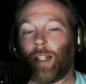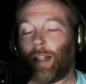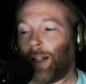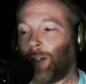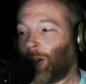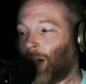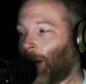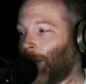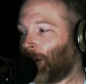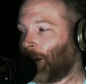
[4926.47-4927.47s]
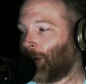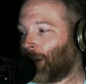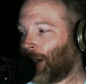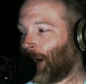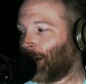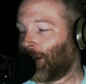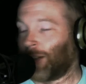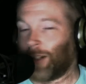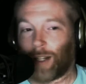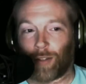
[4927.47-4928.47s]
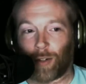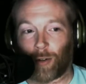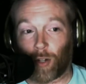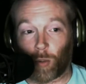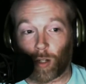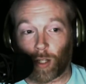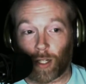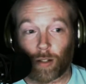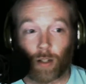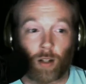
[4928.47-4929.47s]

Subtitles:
That your comments aren't just kind of just sitting out there in nowhere land.